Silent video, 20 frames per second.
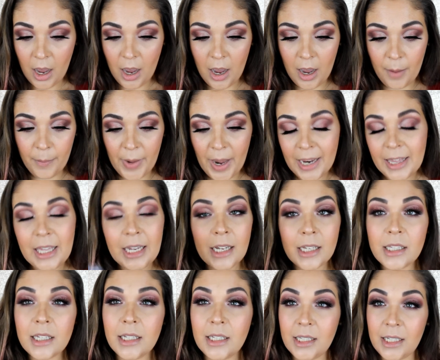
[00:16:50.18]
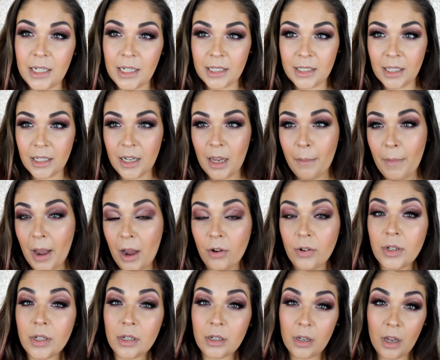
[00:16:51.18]
um I think it's a decent
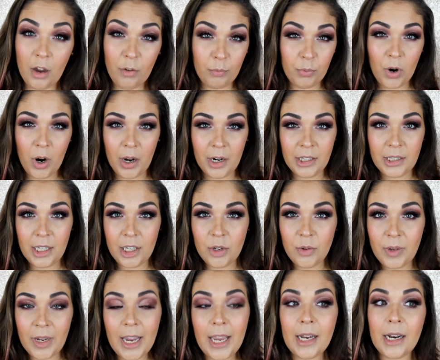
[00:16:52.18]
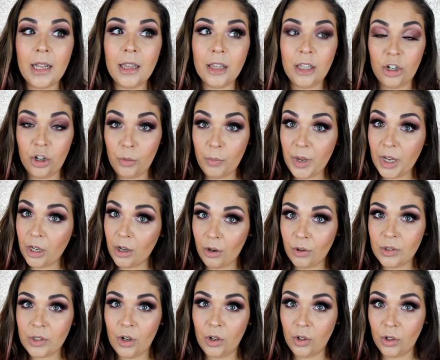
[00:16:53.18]
amount of product that you get, and a little bit
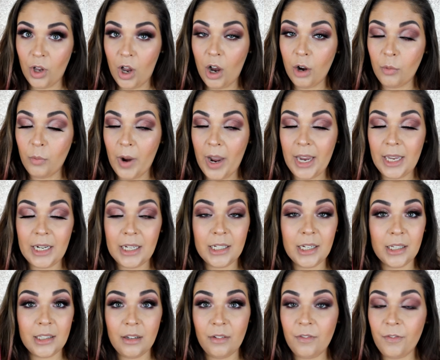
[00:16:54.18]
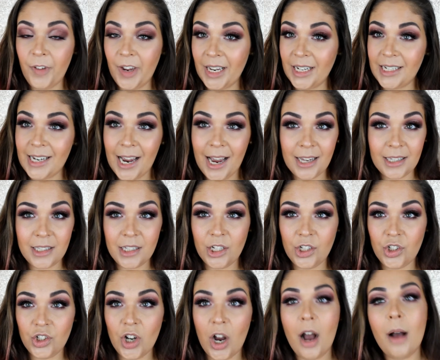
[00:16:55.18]
goes a long way, and it does a fantastic
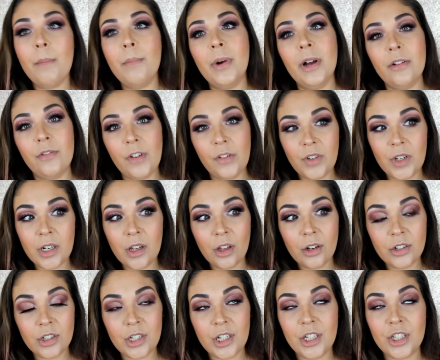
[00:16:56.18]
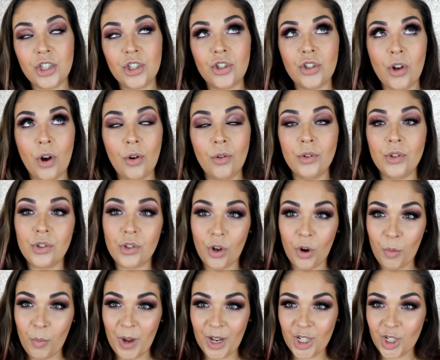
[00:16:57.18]
job. But fifty dollars is so so
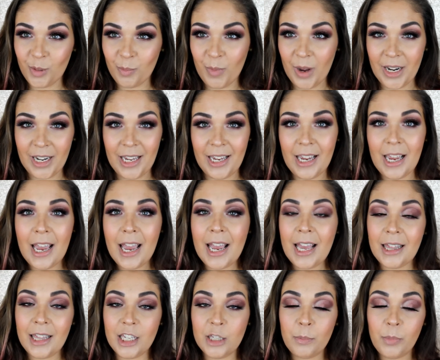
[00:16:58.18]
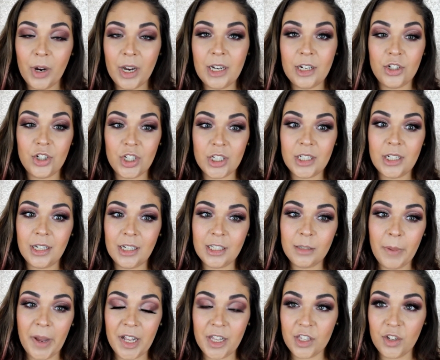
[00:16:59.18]
much money. This brand is just an
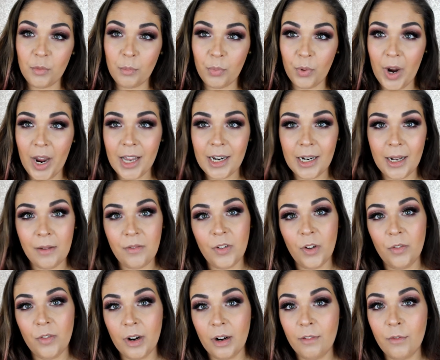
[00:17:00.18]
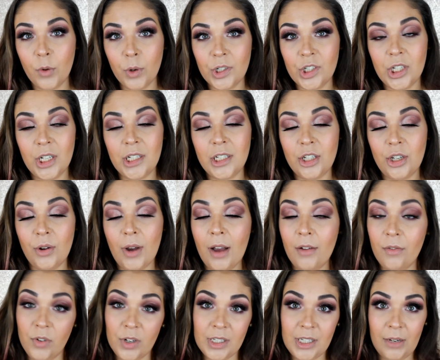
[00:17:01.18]
expensive brand, and I feel very fortunate to
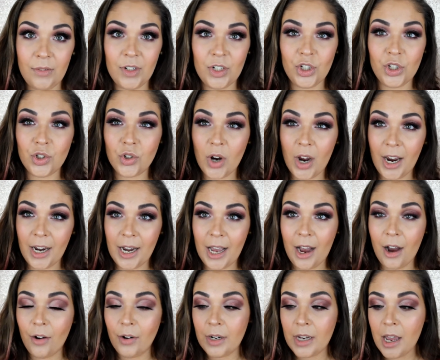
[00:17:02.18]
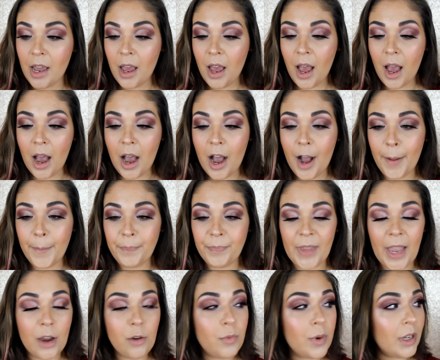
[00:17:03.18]
have received it to try it out. um
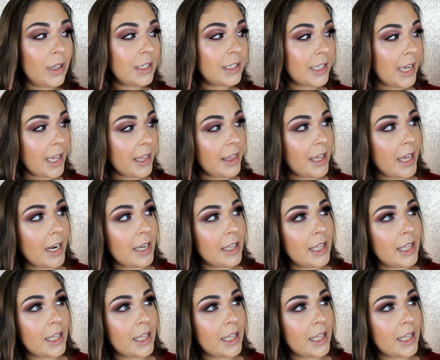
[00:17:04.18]
I will say that